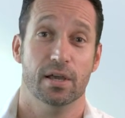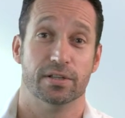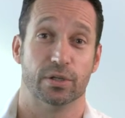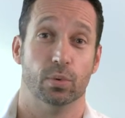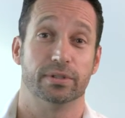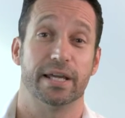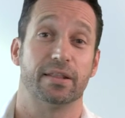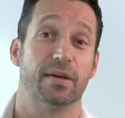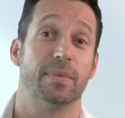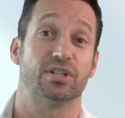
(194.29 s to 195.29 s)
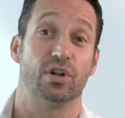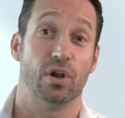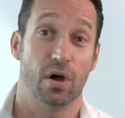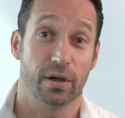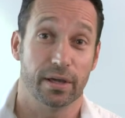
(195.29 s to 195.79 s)
so it will take them much
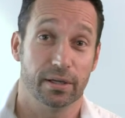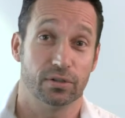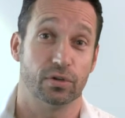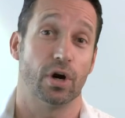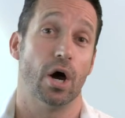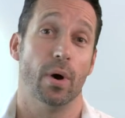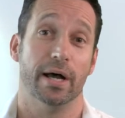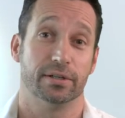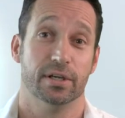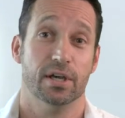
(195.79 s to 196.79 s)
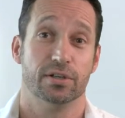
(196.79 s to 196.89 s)
longer to grow out.